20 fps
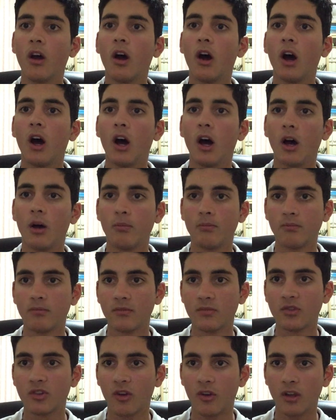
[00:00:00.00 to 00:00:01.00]

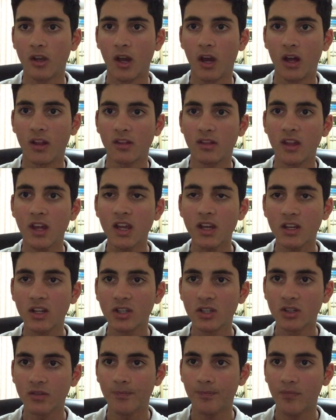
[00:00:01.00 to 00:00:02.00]
I think
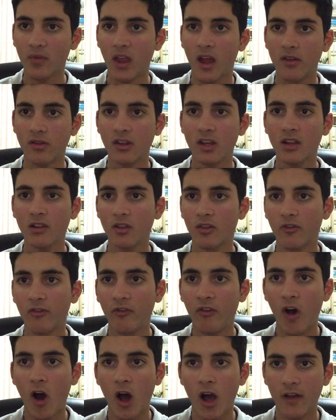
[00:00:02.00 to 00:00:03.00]
the
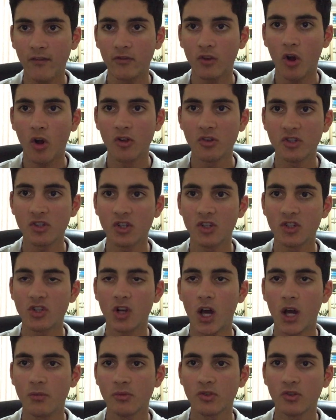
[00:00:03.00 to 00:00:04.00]
five constant
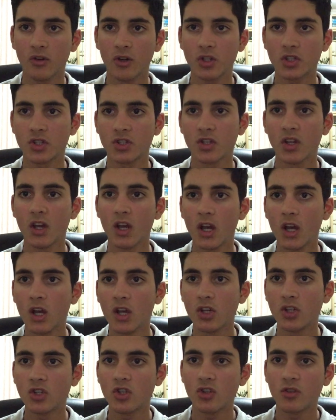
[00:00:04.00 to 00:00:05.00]
time slots
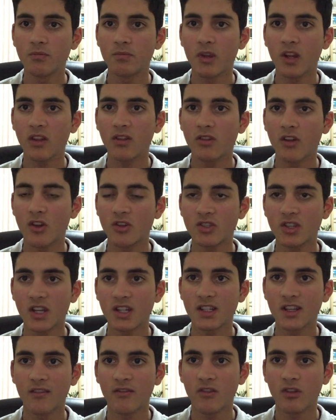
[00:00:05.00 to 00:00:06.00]
should be Thursday,
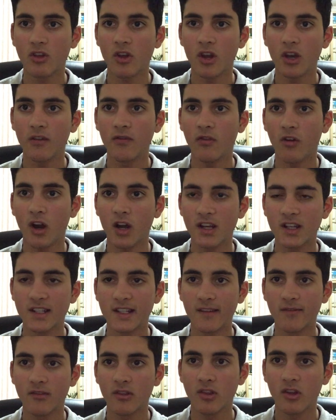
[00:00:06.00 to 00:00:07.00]
7:30, Friday,
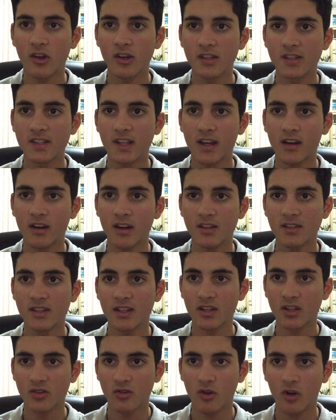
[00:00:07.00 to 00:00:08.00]
7:30, Saturday,
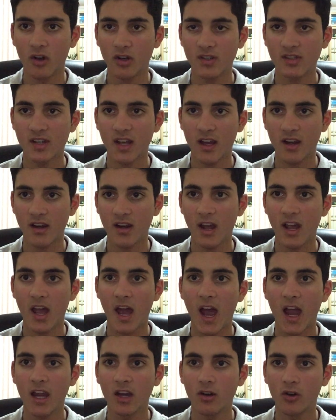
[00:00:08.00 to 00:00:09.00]
6 o'clock, Saturday,
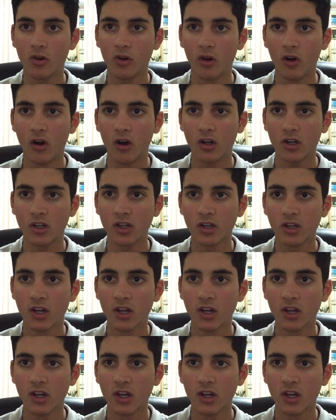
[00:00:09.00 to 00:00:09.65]
8 o'clock,